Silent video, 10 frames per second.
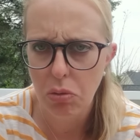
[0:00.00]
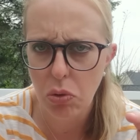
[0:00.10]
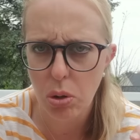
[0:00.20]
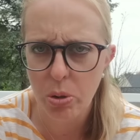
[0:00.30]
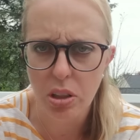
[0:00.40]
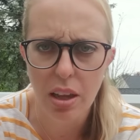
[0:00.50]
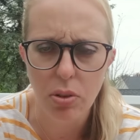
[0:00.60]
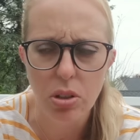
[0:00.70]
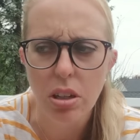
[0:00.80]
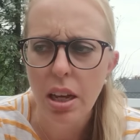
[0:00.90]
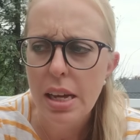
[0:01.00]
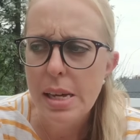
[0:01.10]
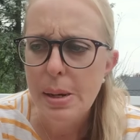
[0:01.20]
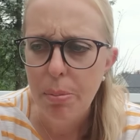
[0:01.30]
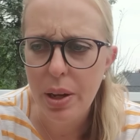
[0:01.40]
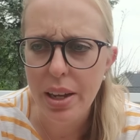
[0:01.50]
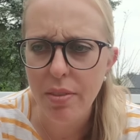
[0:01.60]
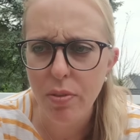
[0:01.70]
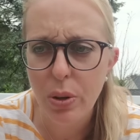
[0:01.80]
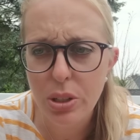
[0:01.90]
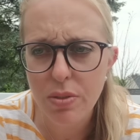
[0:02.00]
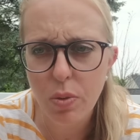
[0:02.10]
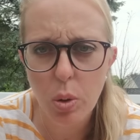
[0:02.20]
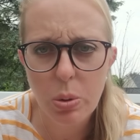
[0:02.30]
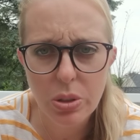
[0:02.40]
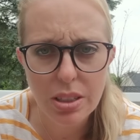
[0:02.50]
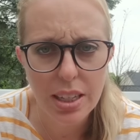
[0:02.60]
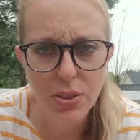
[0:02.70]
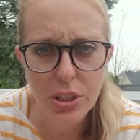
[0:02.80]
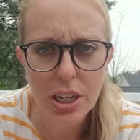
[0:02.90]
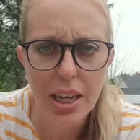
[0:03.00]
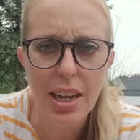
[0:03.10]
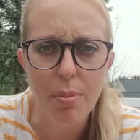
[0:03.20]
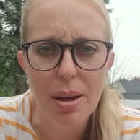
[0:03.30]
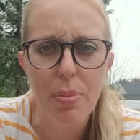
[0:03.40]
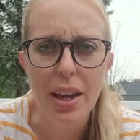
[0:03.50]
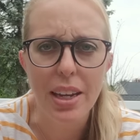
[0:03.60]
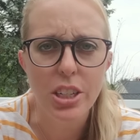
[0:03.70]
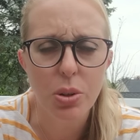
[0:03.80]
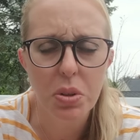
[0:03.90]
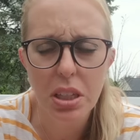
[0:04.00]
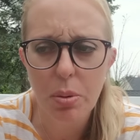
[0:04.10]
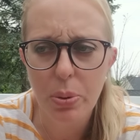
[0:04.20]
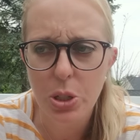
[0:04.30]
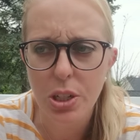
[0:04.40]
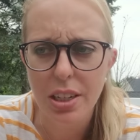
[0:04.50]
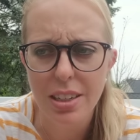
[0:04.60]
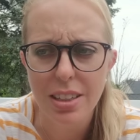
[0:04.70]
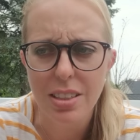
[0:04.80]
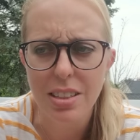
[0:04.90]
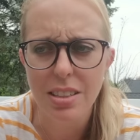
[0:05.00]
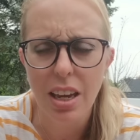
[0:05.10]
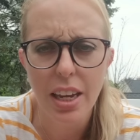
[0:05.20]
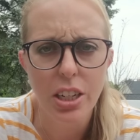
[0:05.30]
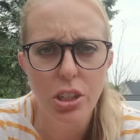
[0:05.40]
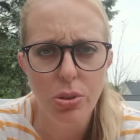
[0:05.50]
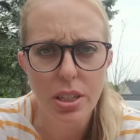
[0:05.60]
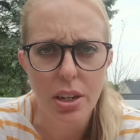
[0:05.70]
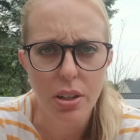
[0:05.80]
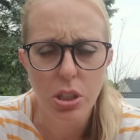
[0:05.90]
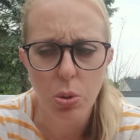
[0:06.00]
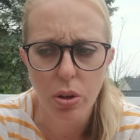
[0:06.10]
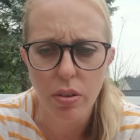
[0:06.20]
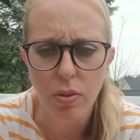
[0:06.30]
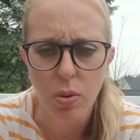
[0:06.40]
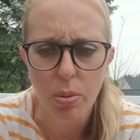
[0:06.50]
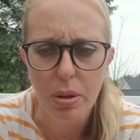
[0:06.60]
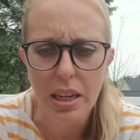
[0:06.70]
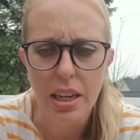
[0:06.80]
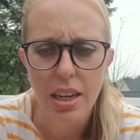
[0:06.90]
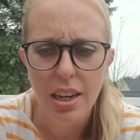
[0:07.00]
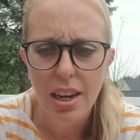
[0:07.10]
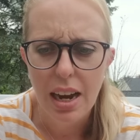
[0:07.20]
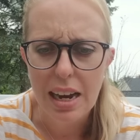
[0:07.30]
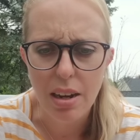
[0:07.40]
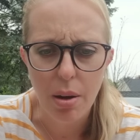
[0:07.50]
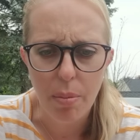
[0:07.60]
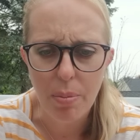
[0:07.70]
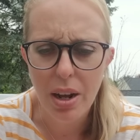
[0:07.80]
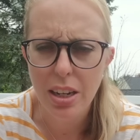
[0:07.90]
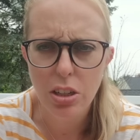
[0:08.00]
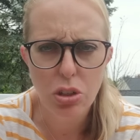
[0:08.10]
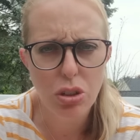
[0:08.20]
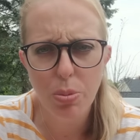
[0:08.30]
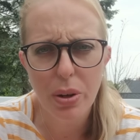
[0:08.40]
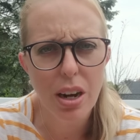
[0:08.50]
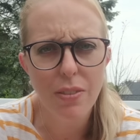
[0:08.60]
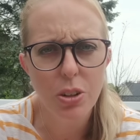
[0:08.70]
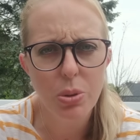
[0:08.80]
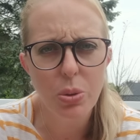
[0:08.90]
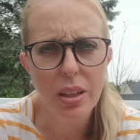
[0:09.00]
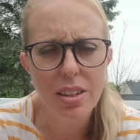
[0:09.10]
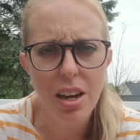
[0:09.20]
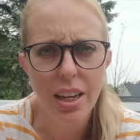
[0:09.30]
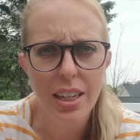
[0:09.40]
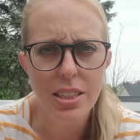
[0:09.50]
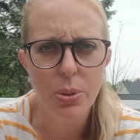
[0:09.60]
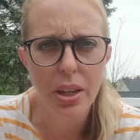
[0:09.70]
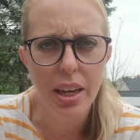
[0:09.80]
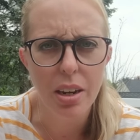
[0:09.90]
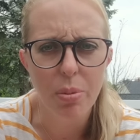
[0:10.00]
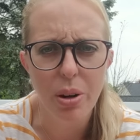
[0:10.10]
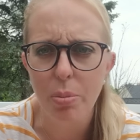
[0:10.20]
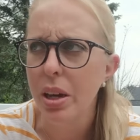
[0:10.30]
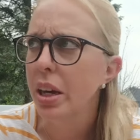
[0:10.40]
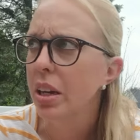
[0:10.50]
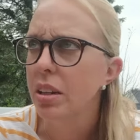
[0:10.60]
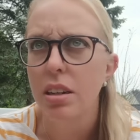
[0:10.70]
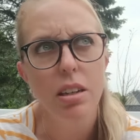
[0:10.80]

formal level, but first and foremost, thanks for checking out my page. I really appreciate it. This is kind of new territory for me. I'm not super comfortable with talking to a camera. I may